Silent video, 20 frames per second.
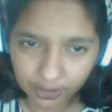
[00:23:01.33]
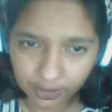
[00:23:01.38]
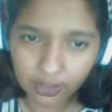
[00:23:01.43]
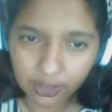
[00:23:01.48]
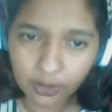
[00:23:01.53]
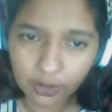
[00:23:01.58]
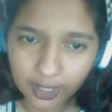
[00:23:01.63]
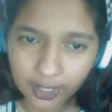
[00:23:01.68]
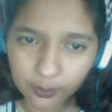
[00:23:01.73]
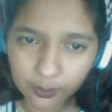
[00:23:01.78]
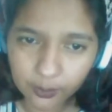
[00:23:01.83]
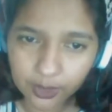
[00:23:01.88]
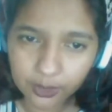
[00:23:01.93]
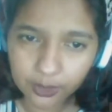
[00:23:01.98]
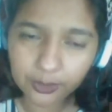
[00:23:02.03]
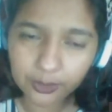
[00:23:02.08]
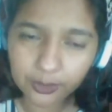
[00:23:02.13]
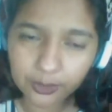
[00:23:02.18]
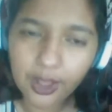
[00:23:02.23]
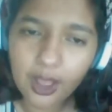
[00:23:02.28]
connect with
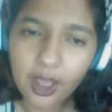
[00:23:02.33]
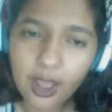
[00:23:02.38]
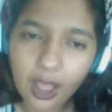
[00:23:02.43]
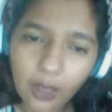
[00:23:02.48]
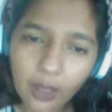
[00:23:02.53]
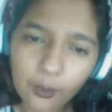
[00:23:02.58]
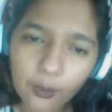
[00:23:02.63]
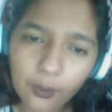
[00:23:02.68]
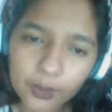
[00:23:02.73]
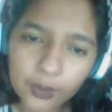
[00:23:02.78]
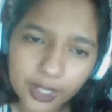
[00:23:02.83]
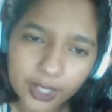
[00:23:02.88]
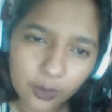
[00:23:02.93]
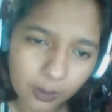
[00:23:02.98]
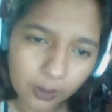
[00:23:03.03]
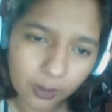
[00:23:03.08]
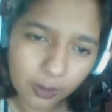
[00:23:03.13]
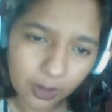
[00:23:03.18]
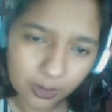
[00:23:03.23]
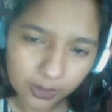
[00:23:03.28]
you, how would they go
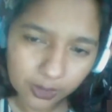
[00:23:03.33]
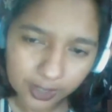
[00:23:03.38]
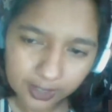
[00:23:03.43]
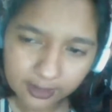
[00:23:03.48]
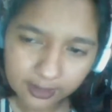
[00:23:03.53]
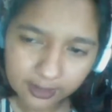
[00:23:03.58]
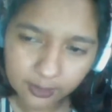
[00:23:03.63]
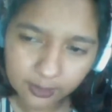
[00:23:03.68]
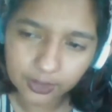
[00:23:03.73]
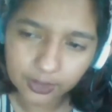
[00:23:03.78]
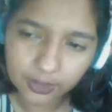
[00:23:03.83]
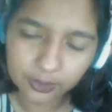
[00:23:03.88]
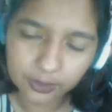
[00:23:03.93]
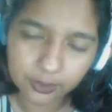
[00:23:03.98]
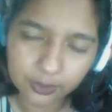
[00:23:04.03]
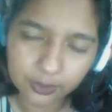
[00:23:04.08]
about connecting with you?